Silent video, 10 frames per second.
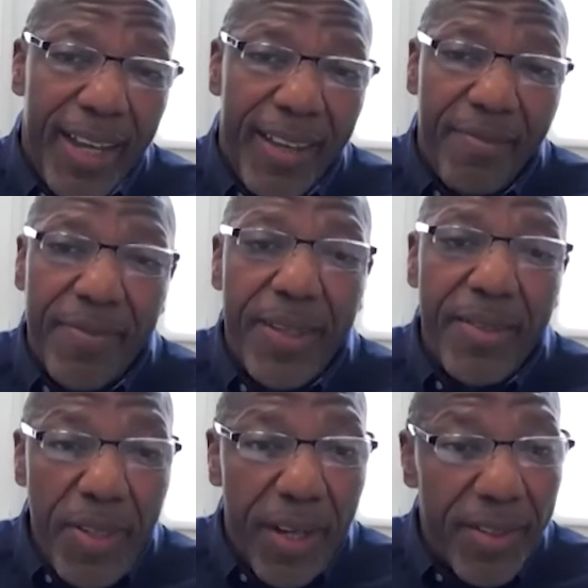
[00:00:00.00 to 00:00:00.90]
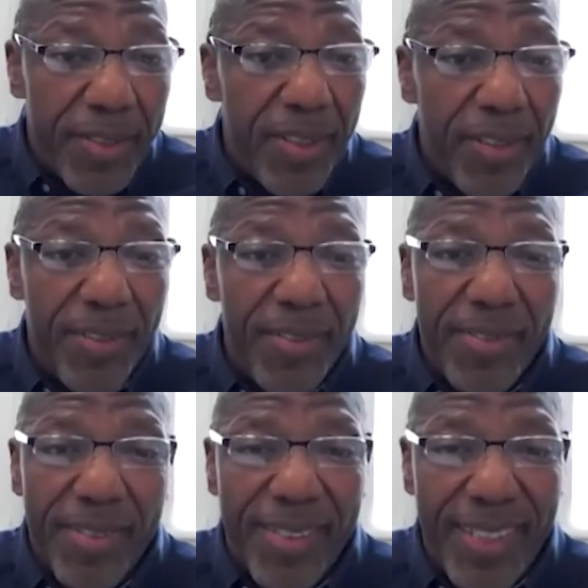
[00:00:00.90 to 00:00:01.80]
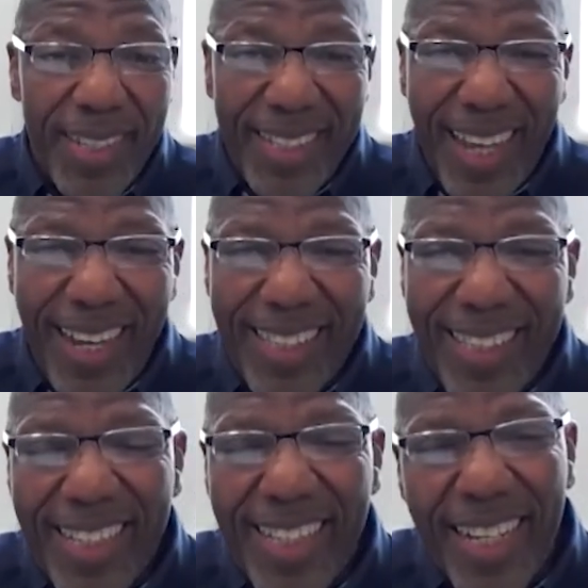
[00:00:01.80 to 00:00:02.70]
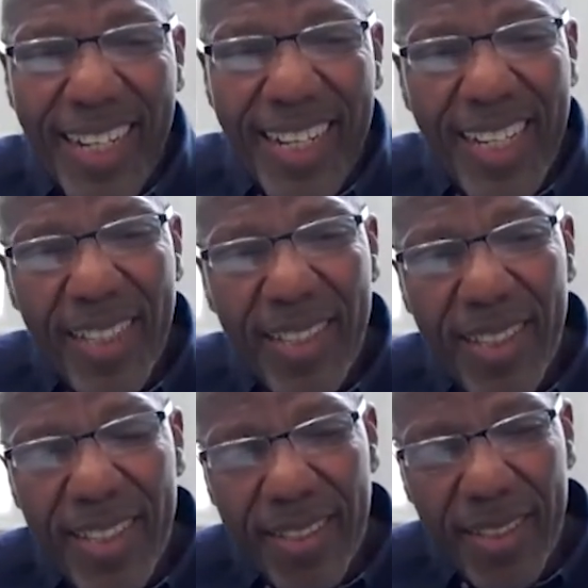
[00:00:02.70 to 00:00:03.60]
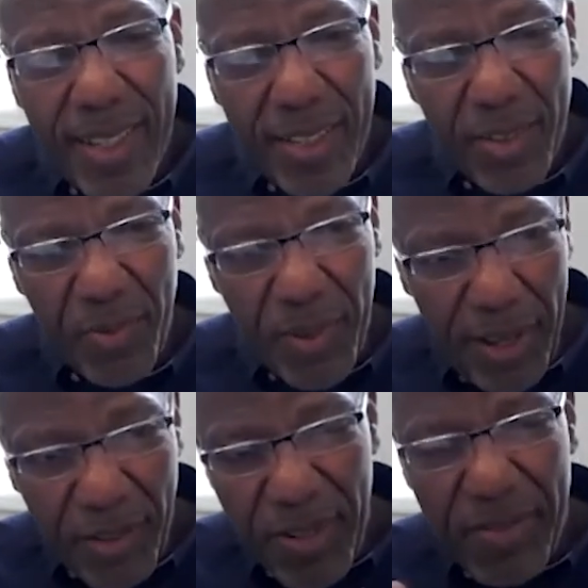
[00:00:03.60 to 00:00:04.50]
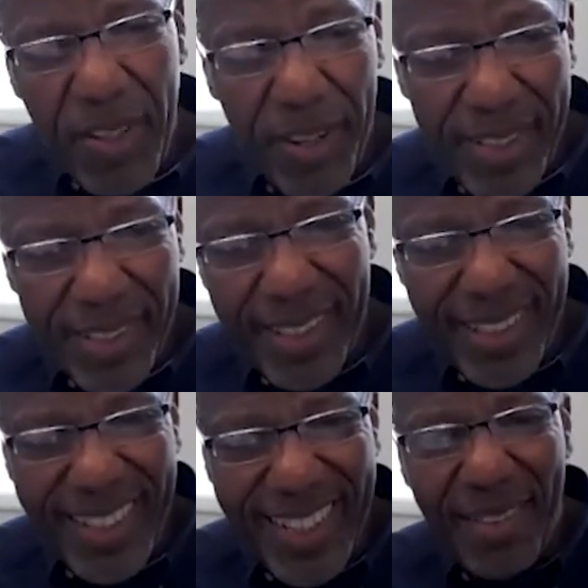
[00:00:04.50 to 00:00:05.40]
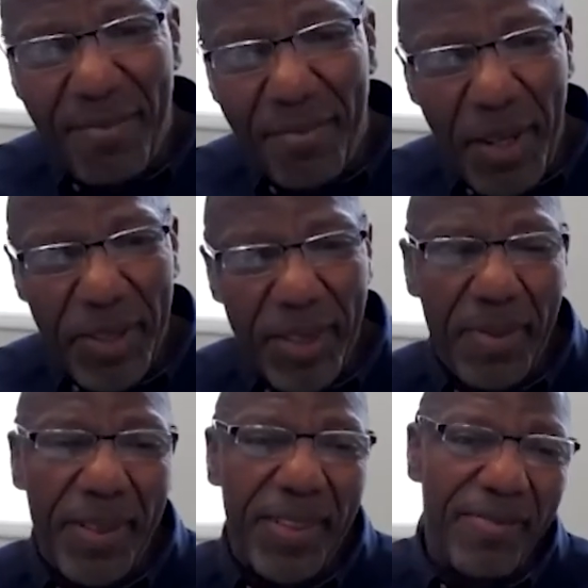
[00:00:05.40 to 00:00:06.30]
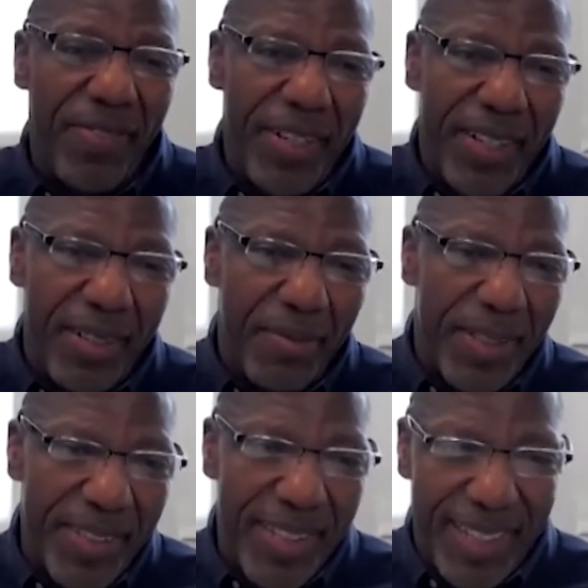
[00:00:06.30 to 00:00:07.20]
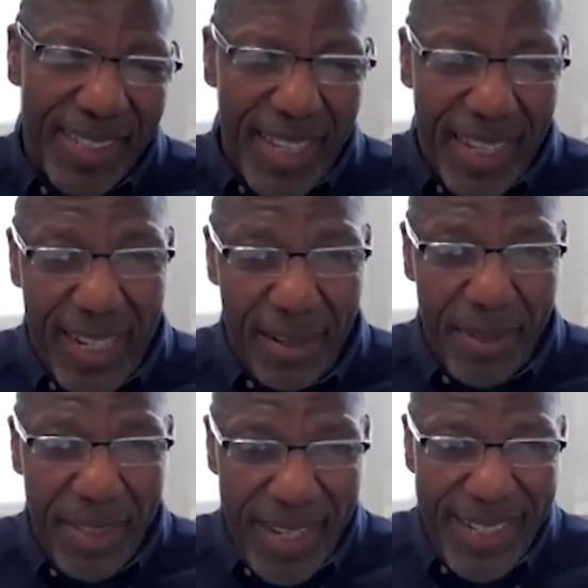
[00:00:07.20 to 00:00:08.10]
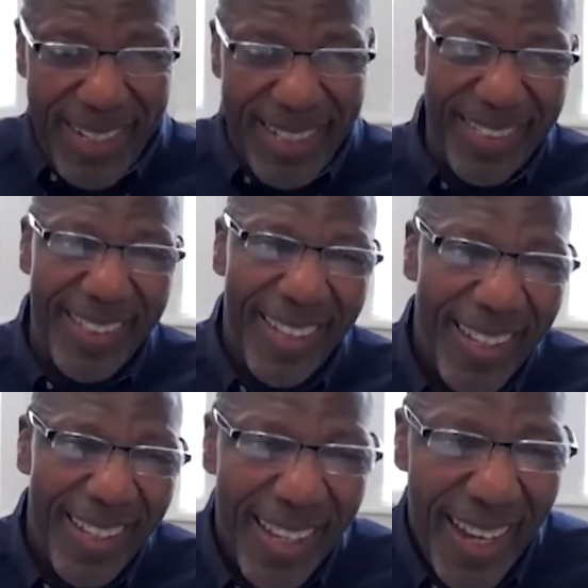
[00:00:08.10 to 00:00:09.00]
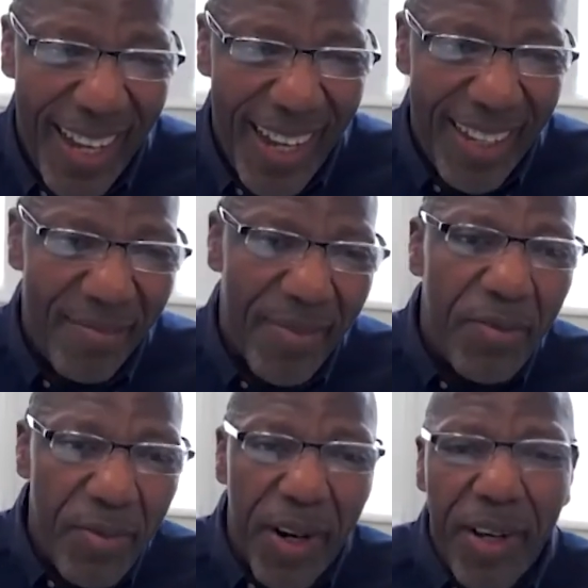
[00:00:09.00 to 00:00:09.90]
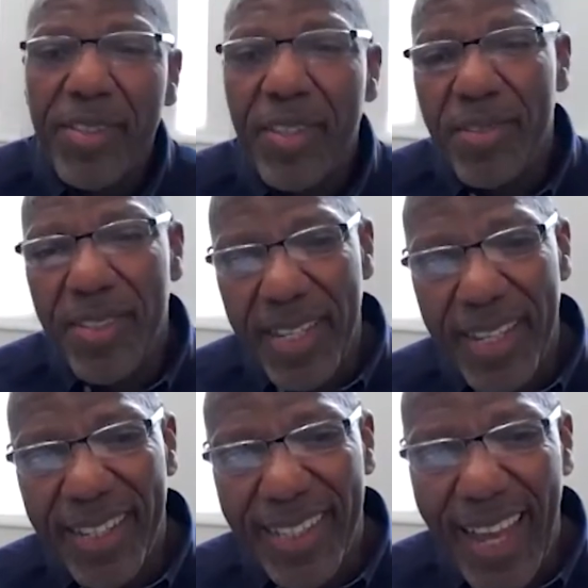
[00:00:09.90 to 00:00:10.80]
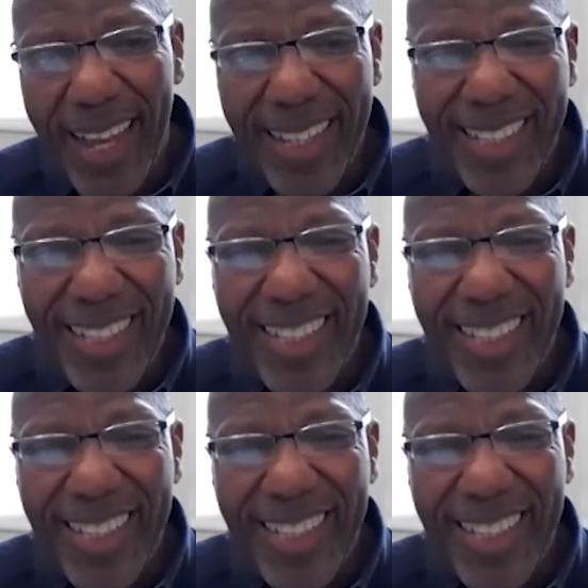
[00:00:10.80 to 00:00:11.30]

Um, we also see that uh, as, as we started to look at multiple variables in, in combination, um, we're also seeing that